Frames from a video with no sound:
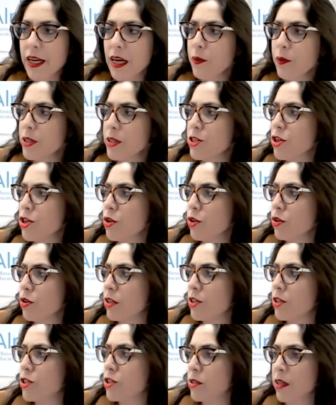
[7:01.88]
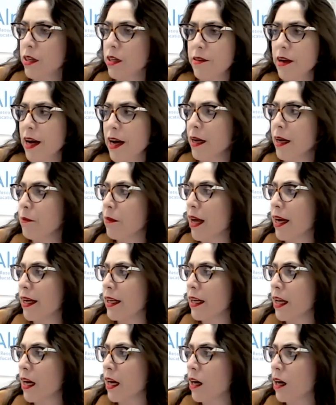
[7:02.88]
and I will show you the
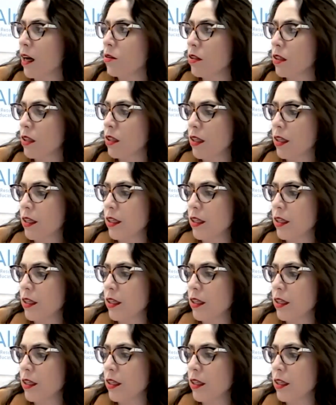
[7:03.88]
timeline now